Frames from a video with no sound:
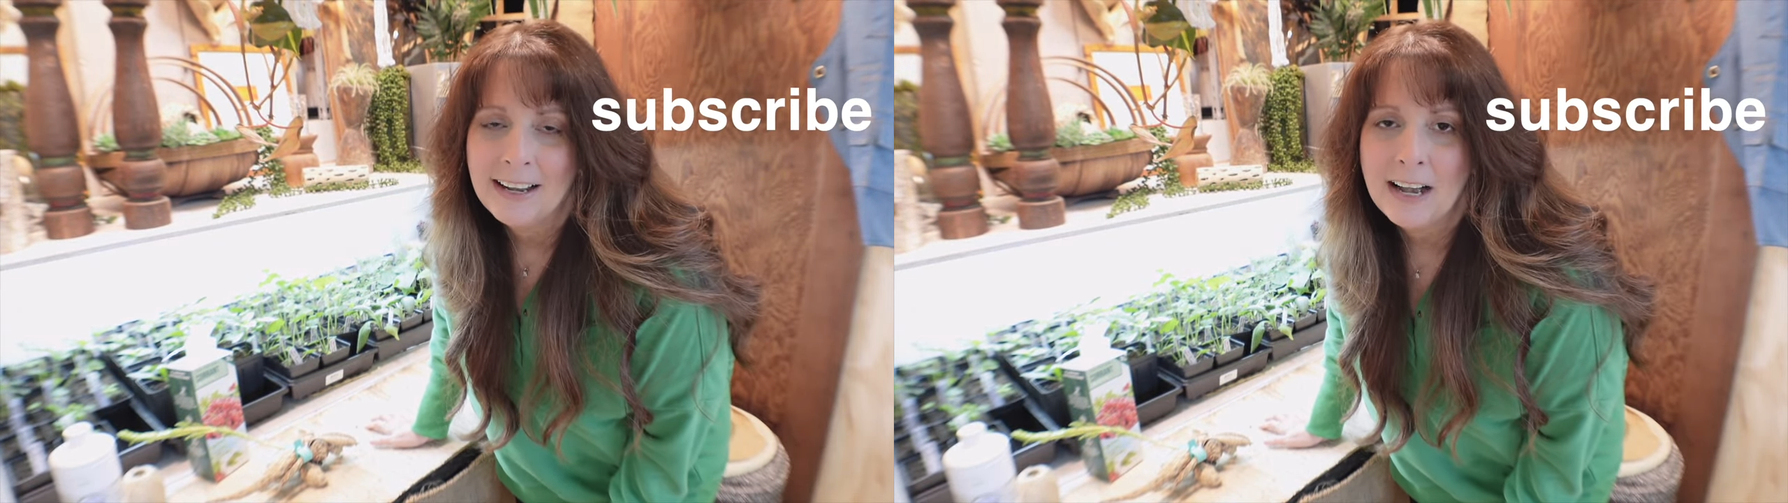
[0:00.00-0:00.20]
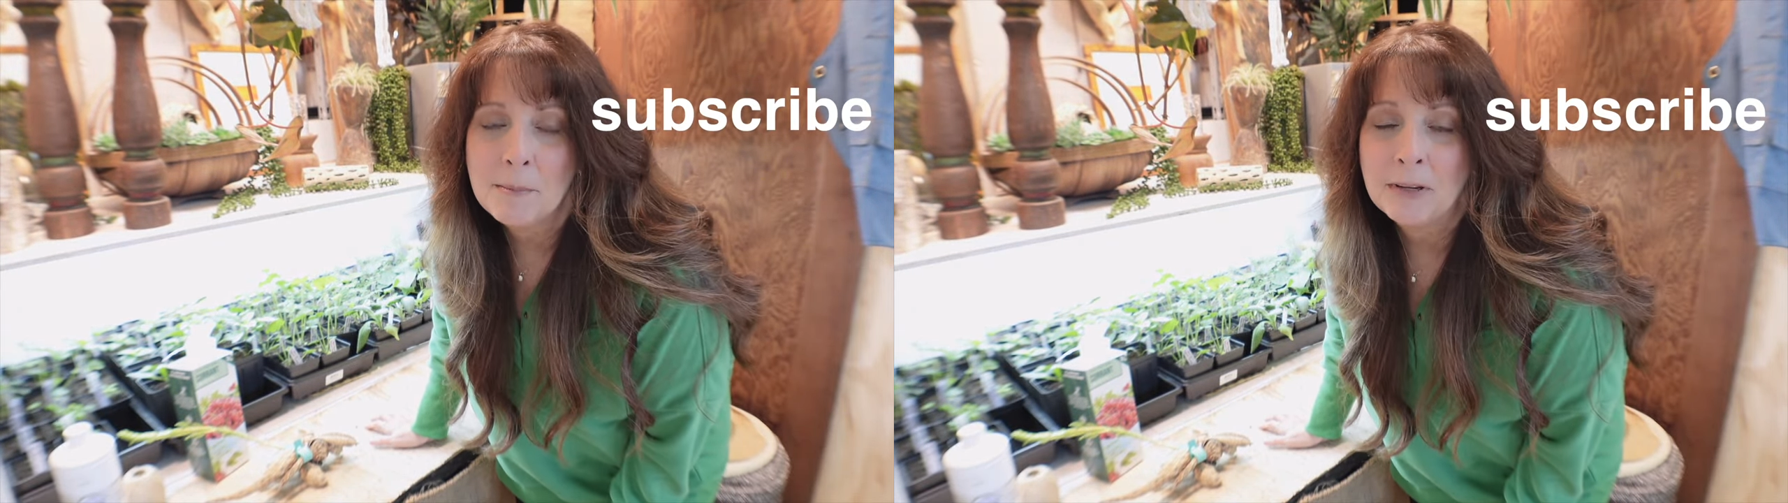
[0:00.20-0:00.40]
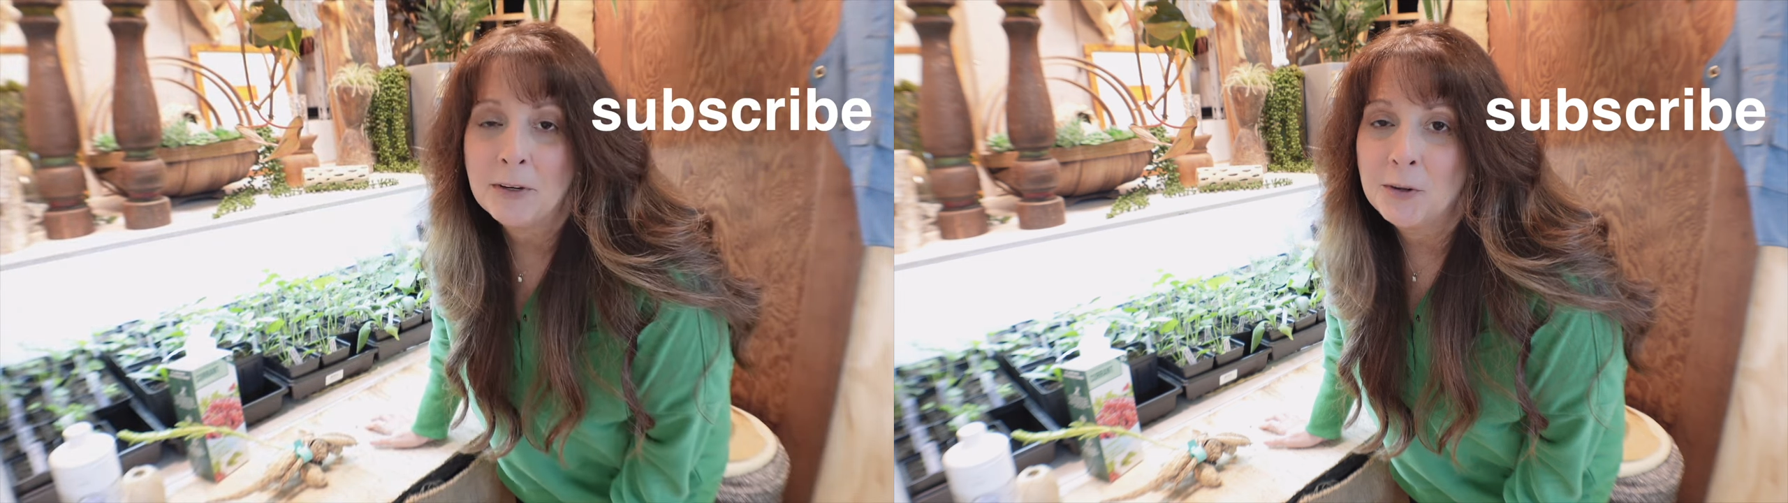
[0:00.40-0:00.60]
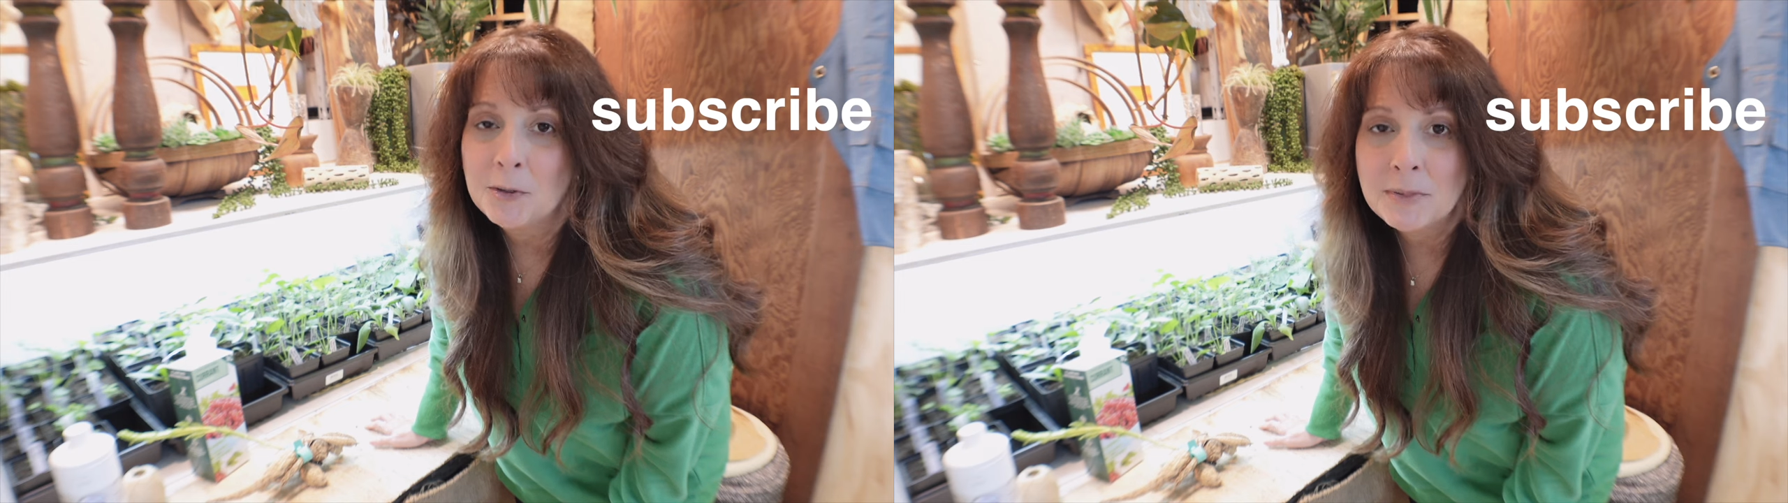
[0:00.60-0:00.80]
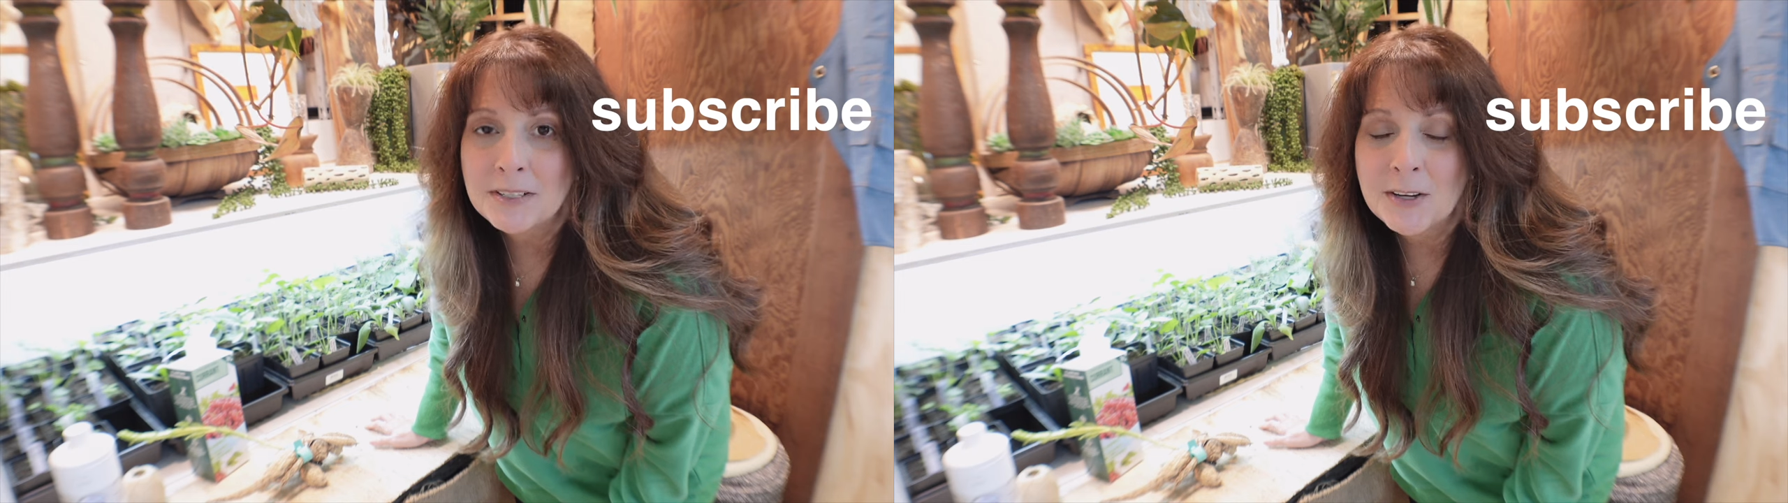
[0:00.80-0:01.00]
I'm an
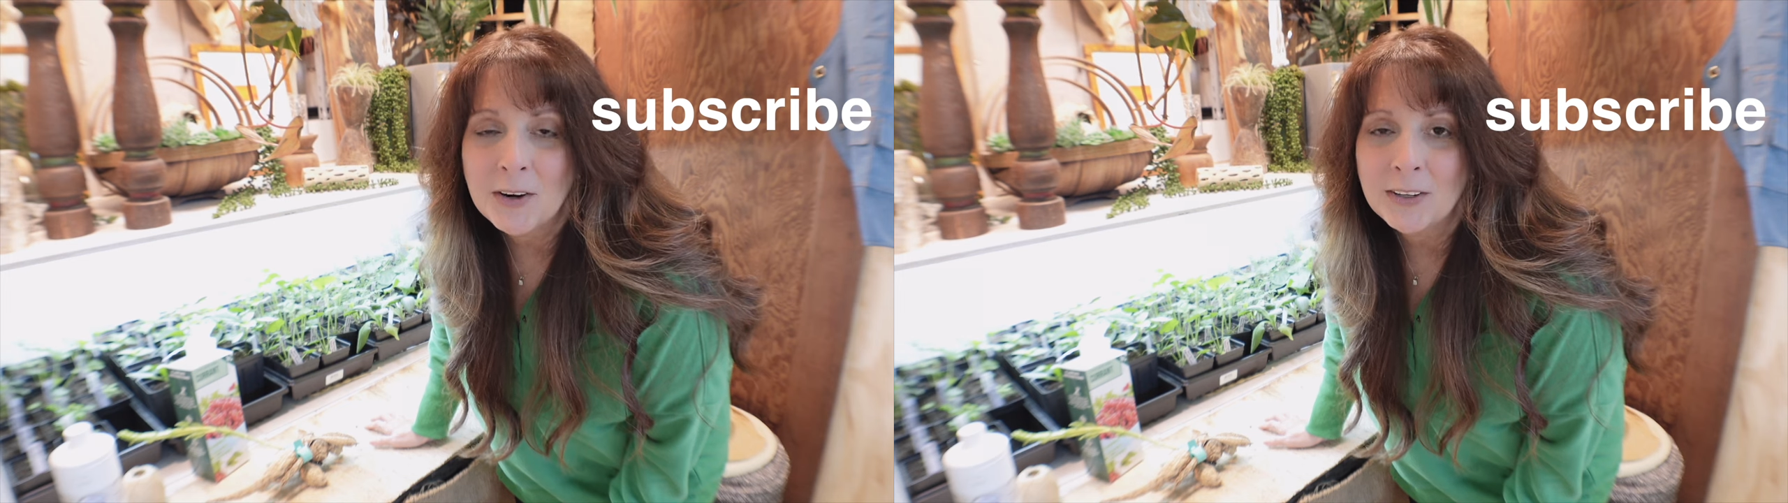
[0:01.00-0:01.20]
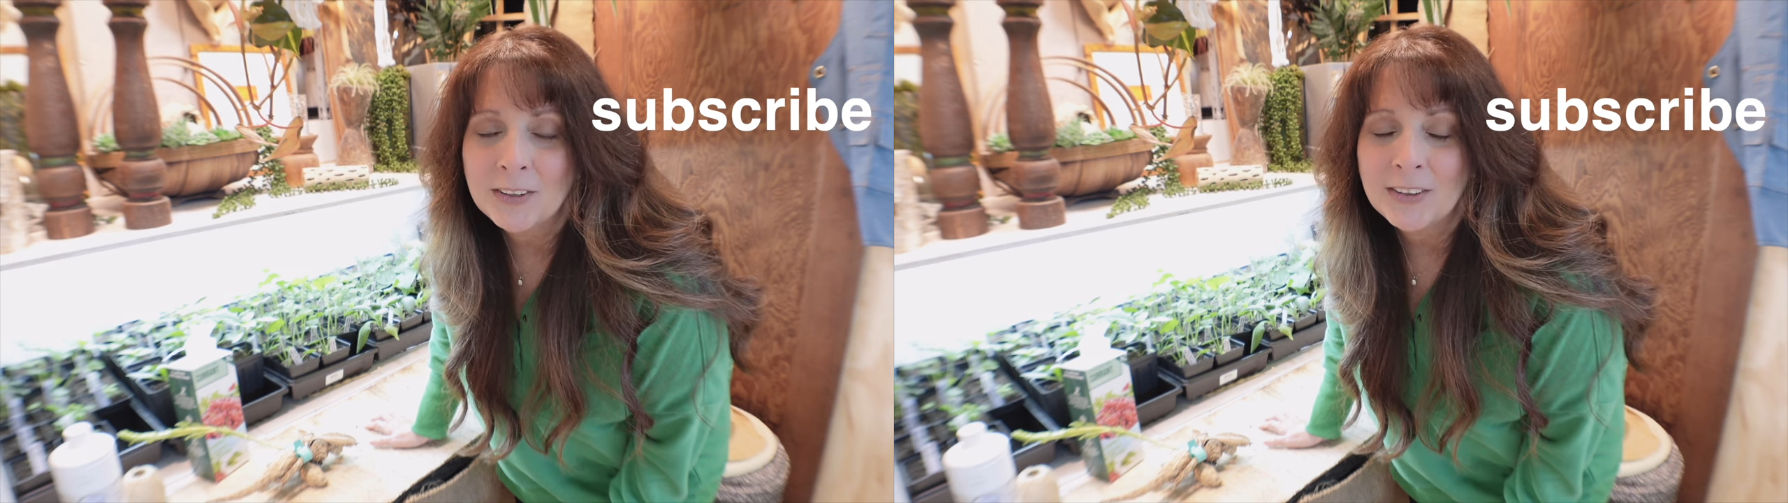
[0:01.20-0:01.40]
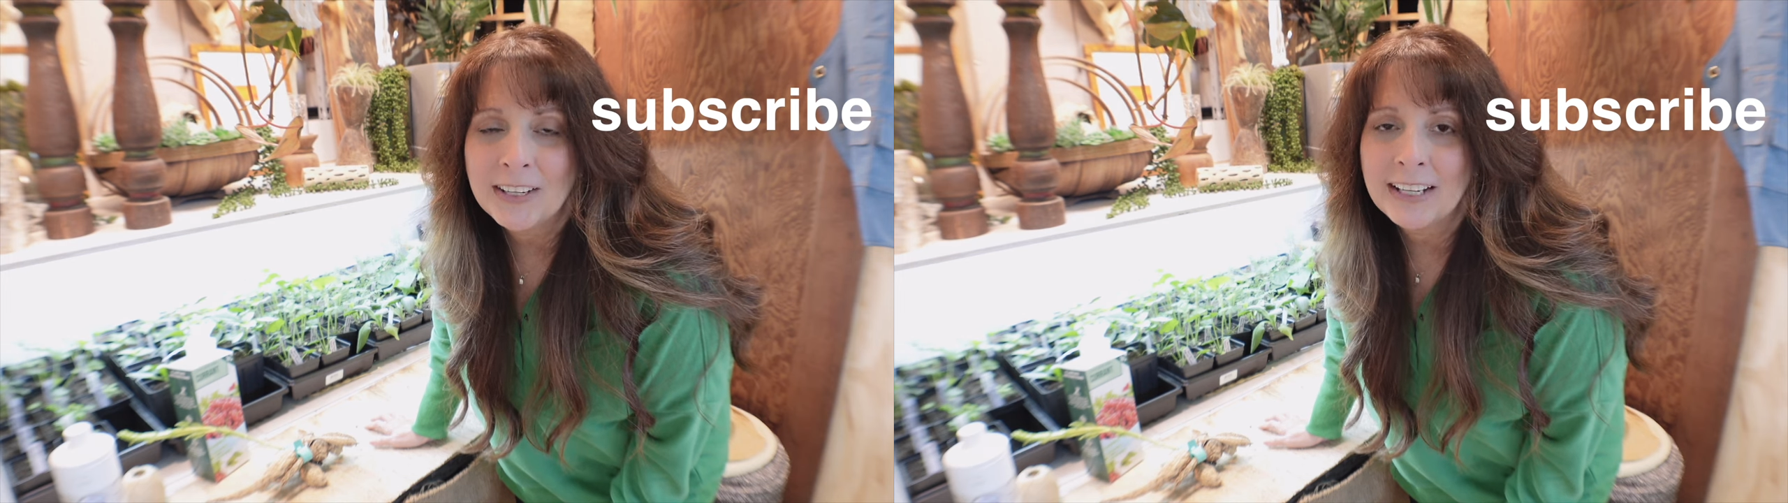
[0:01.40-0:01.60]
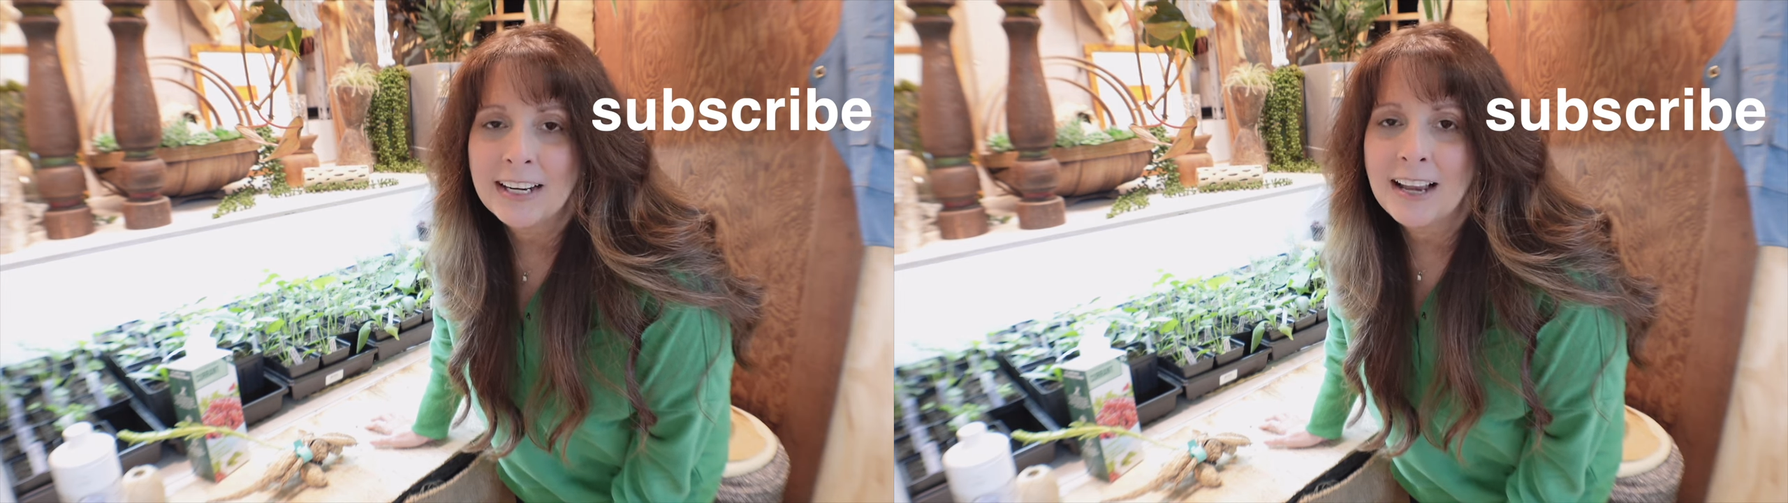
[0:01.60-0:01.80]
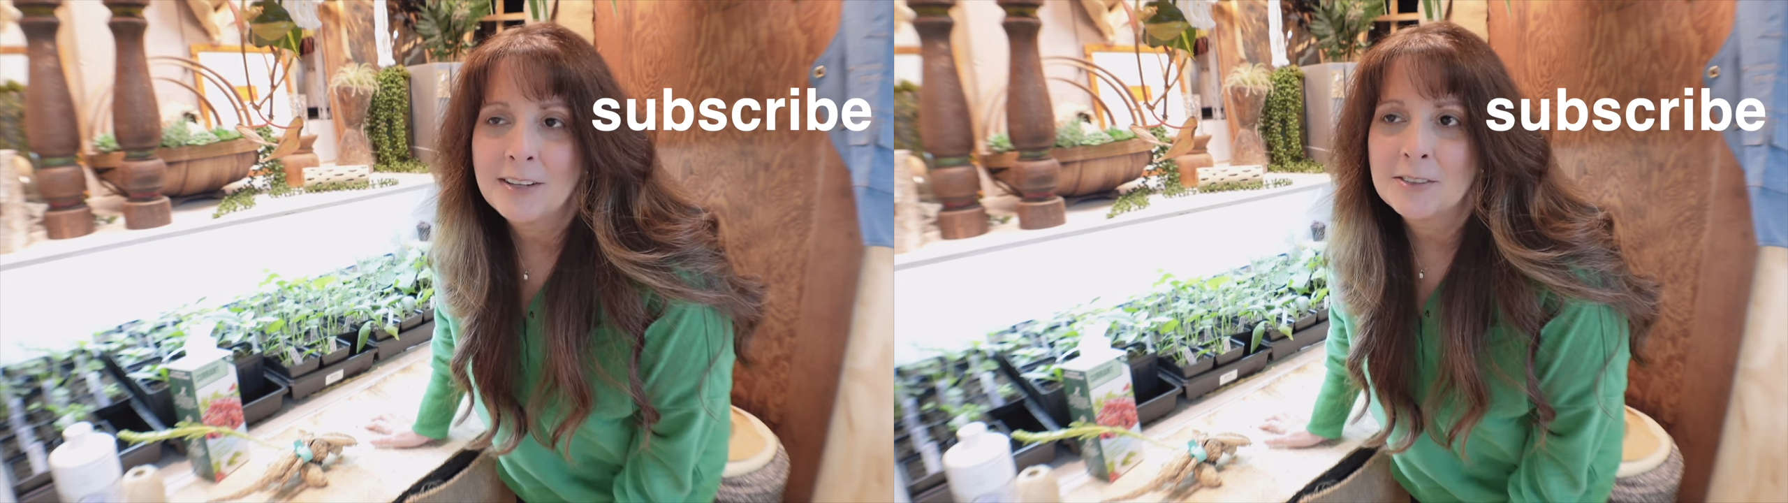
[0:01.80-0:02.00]
urban gardener
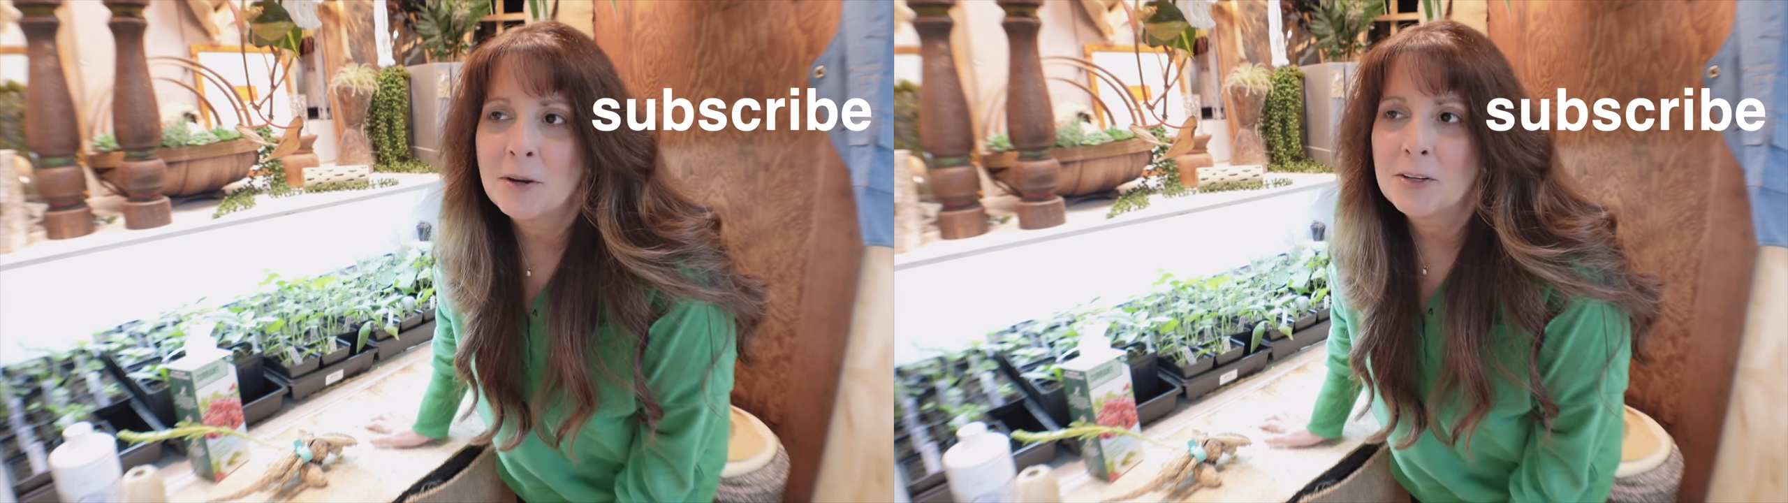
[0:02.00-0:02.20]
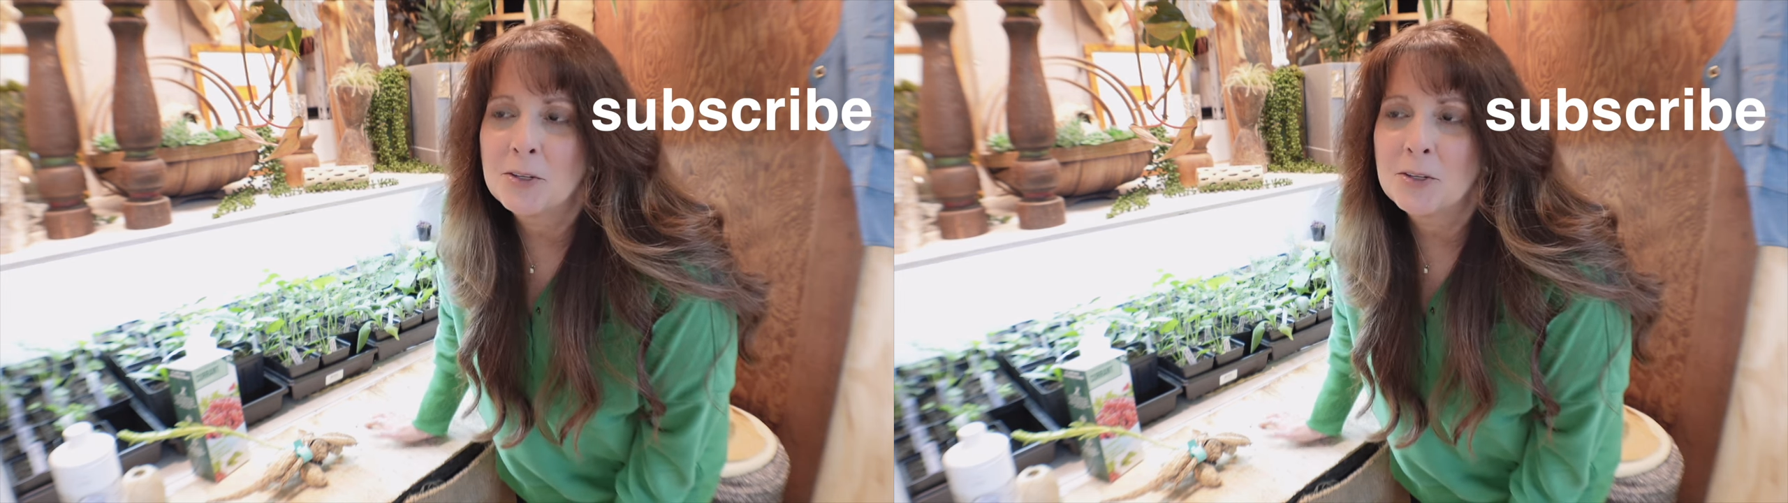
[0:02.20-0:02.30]
and I try